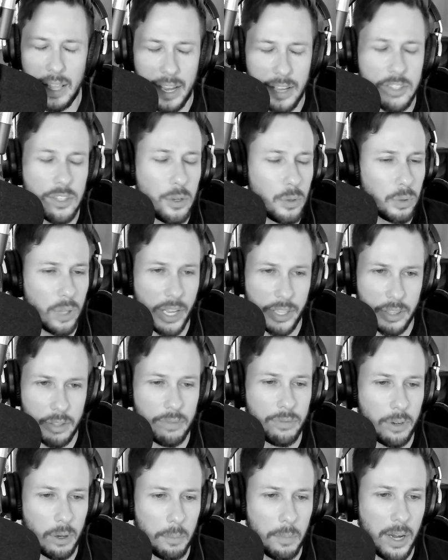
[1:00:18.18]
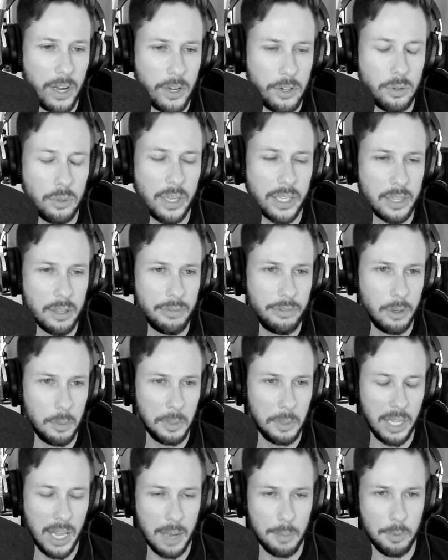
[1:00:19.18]
I, I do like the film. I do like the film
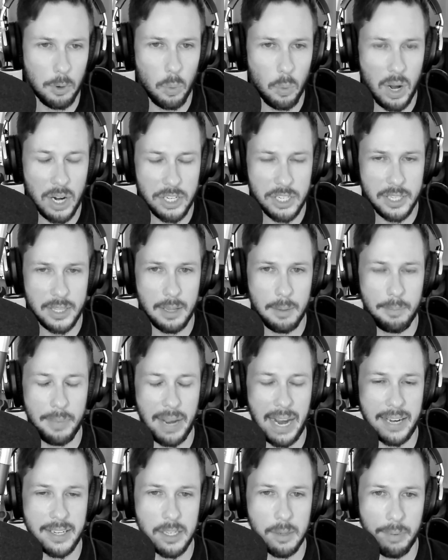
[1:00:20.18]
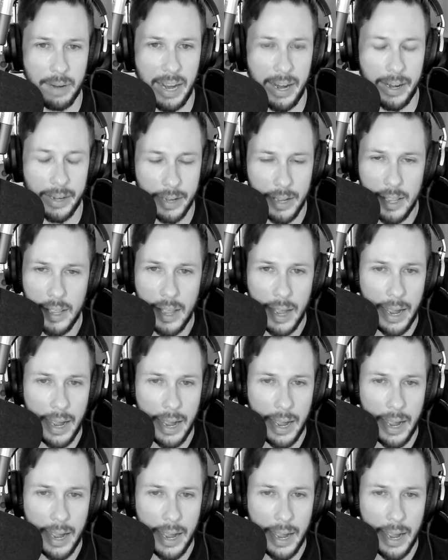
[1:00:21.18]
a lot, but watching them back to back,